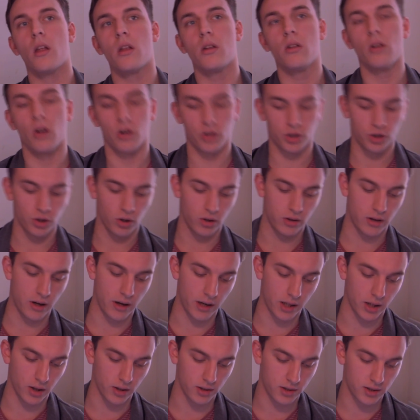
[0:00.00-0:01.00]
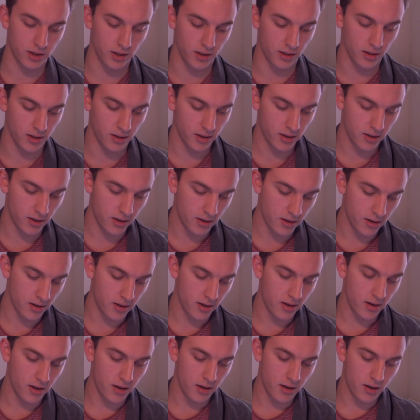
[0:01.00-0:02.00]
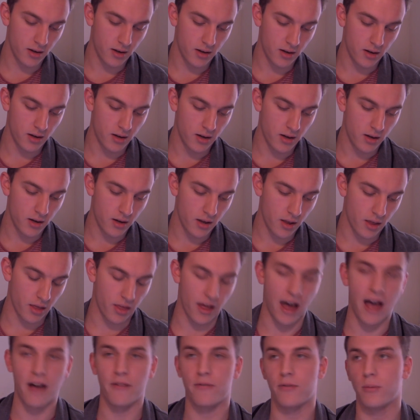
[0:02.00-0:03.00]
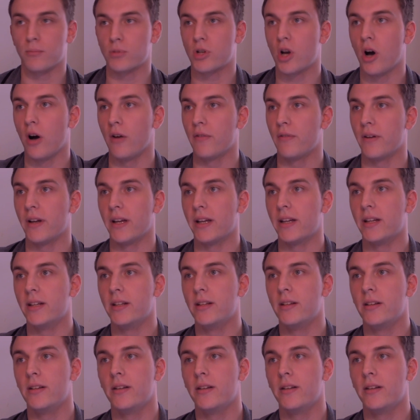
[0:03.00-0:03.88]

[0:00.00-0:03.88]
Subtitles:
Not sure I got to that from coffee.